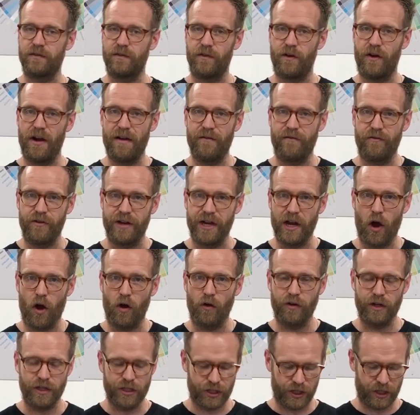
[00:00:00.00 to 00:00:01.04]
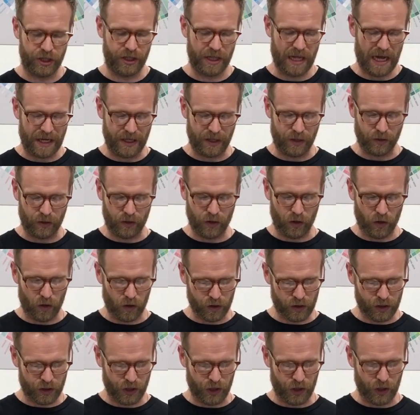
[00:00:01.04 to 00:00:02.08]
for every origin that you
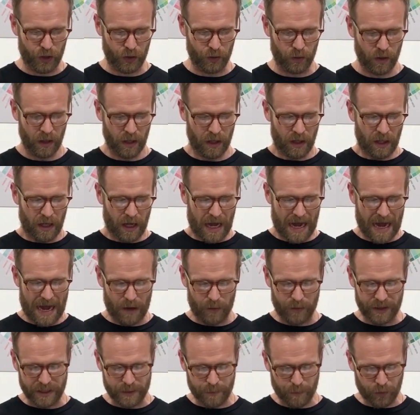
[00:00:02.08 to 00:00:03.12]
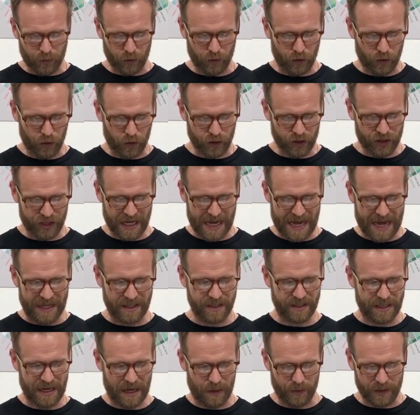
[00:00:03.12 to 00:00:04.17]
go to, how it's
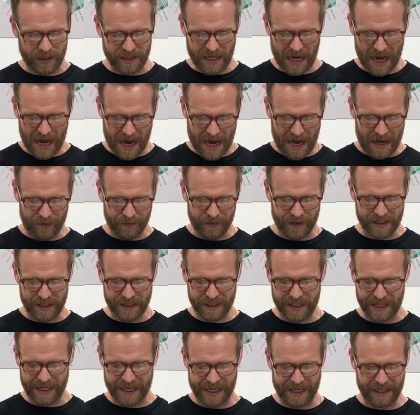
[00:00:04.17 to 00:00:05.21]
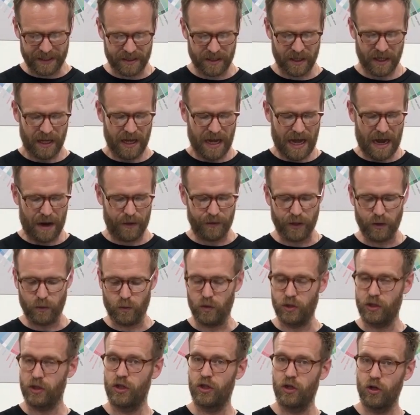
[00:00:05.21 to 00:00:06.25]
processed, how it's harvested, how you
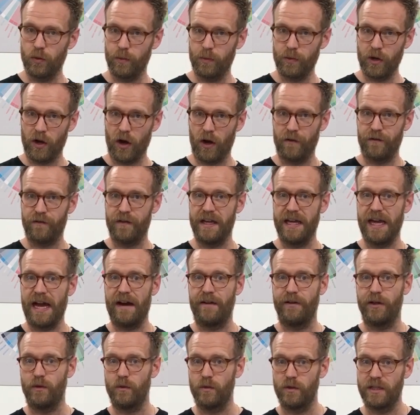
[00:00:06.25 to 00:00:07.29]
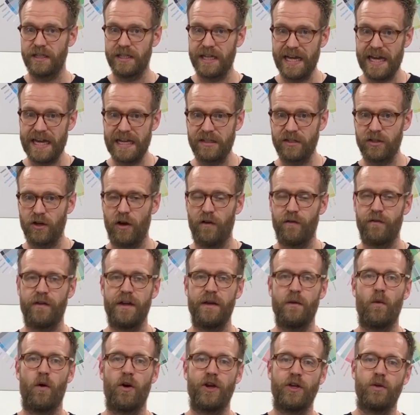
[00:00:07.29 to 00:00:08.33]
would cup coffee, how you would taste coffee,
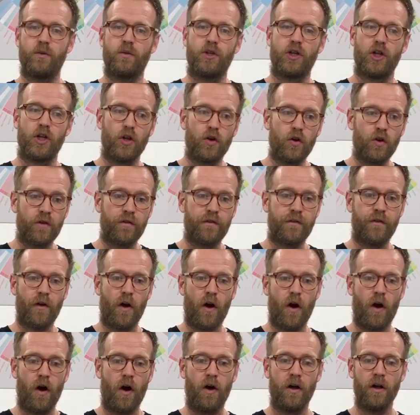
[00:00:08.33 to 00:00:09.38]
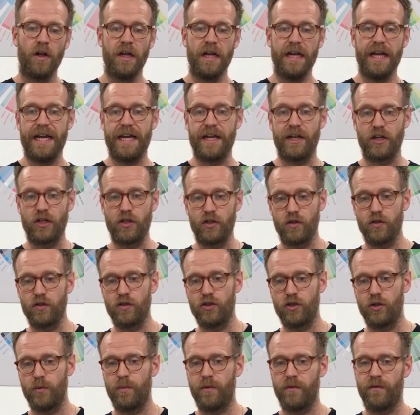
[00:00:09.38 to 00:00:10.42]
what you would look for in a good
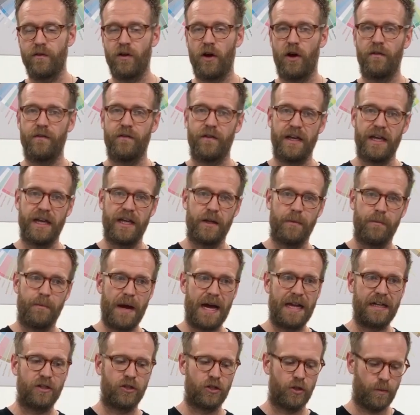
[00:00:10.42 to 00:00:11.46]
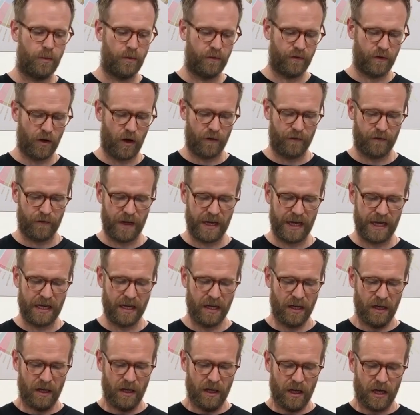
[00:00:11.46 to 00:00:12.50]
cup of coffee and a bad cup of coffee,
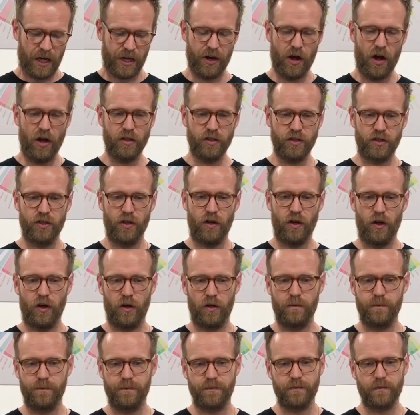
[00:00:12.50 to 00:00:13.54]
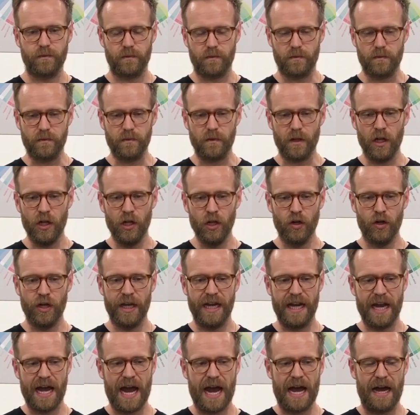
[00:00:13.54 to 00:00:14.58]
and also
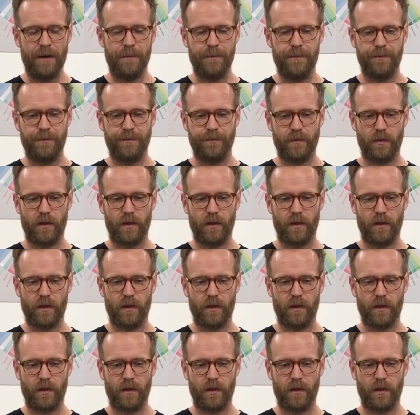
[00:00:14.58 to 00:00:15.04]
looking at